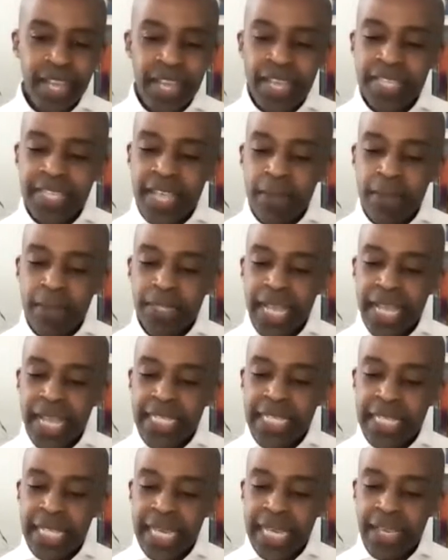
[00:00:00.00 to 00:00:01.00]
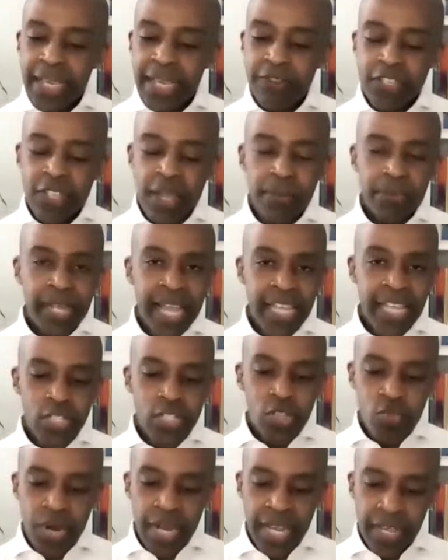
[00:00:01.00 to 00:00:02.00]
Some days leave, some days
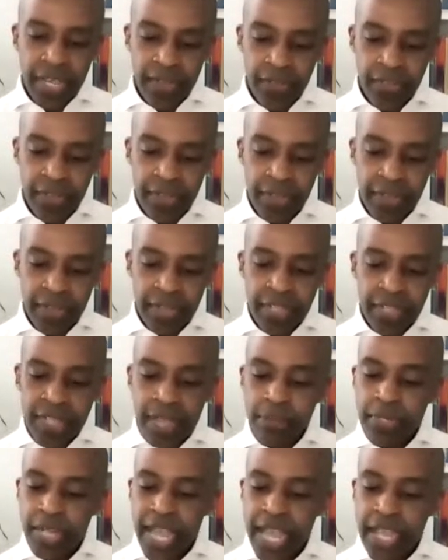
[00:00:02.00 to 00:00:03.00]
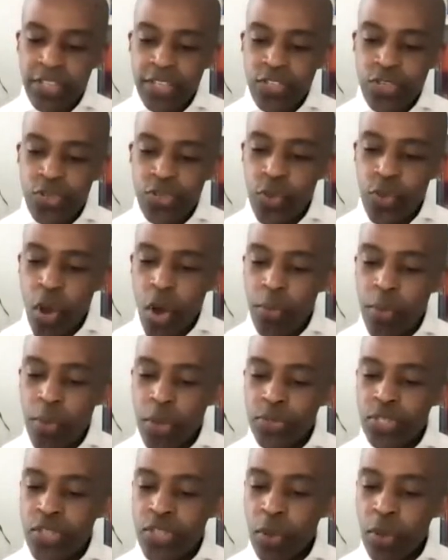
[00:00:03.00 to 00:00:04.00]
grieve. Some days you
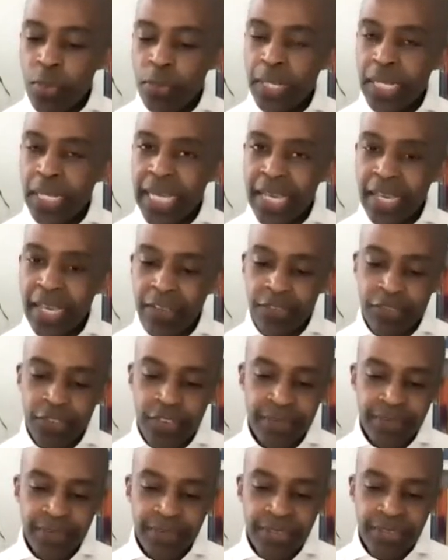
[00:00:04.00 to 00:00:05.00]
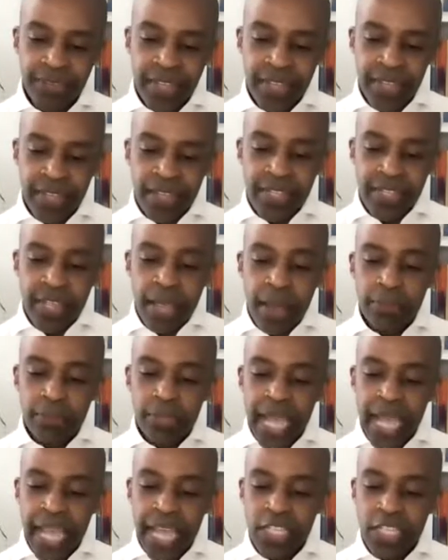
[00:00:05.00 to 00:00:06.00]
almost don't believe. Some
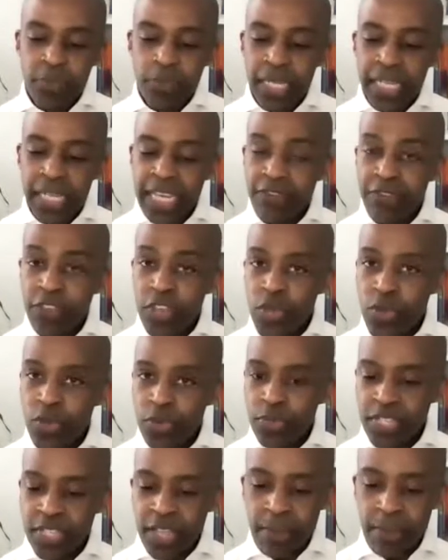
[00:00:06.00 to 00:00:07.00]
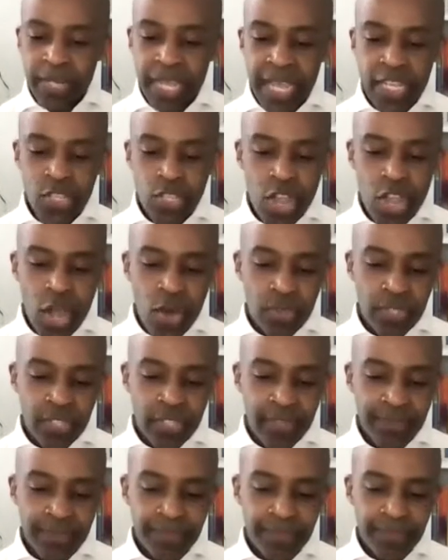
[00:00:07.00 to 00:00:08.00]
days believe you, some days don't.
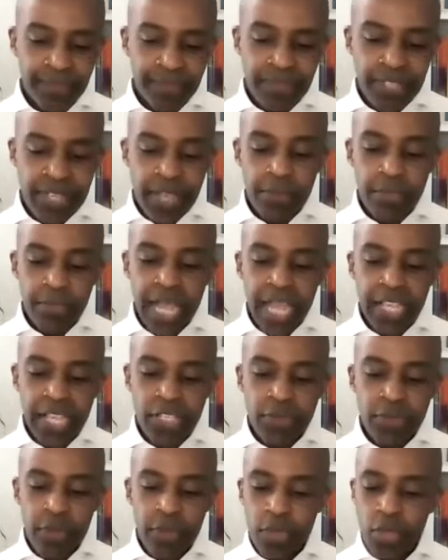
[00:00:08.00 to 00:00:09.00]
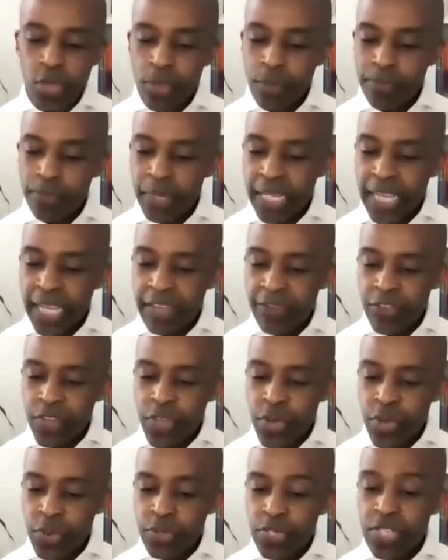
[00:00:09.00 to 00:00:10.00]
Some days believe
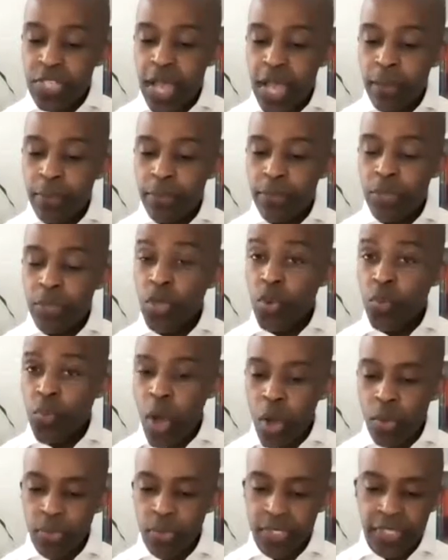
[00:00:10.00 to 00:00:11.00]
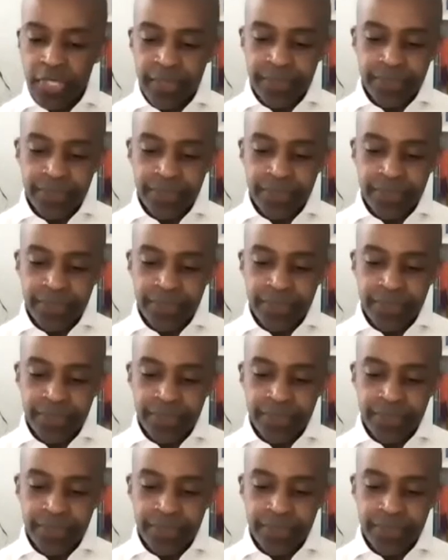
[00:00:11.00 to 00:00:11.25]
you, some you won't.